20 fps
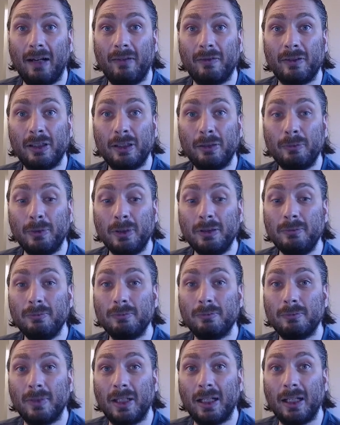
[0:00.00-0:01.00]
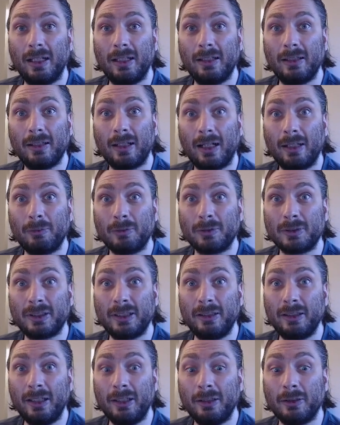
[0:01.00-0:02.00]
a good one, and I will see
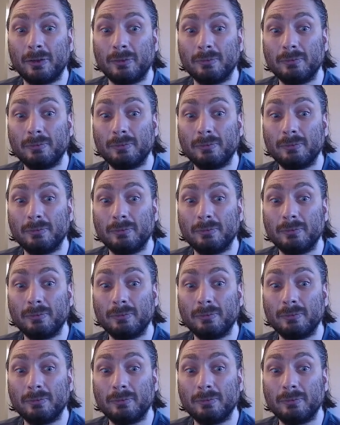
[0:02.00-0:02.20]
you later.